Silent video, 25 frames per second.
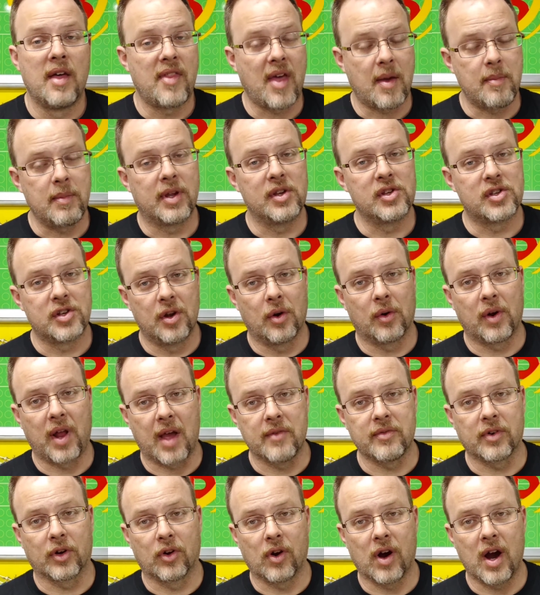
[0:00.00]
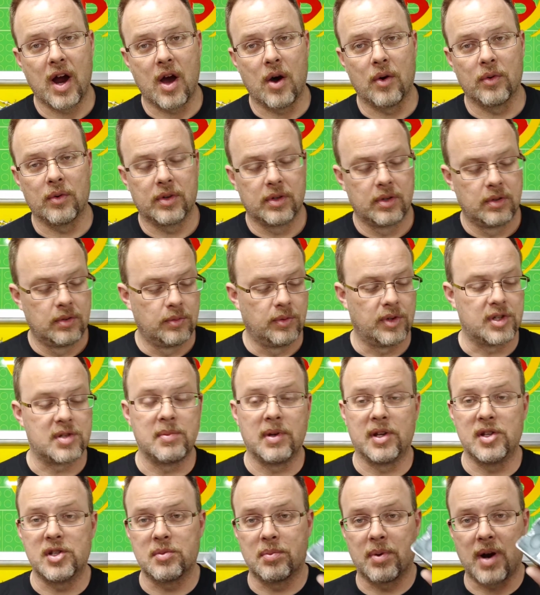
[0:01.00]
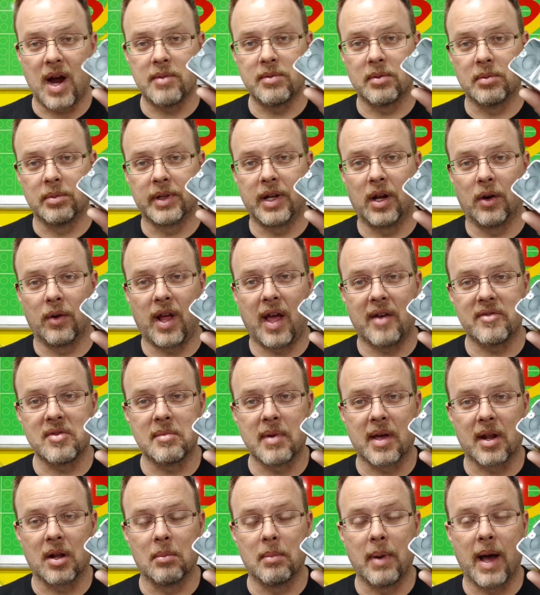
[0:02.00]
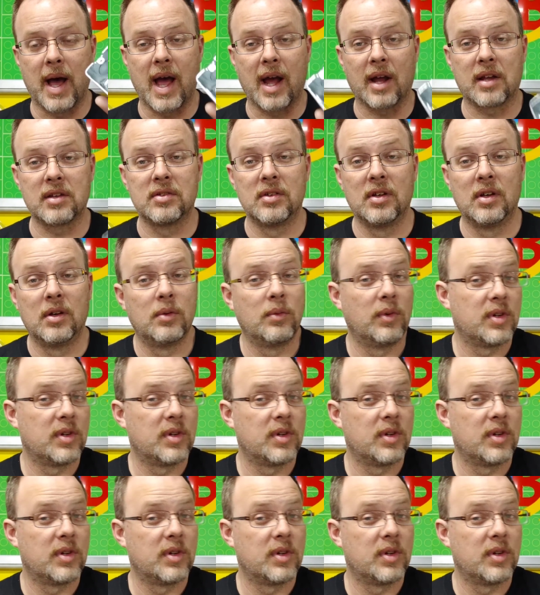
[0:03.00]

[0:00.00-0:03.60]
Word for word: That means you don't have a ground, which means you probably don't have a metal box,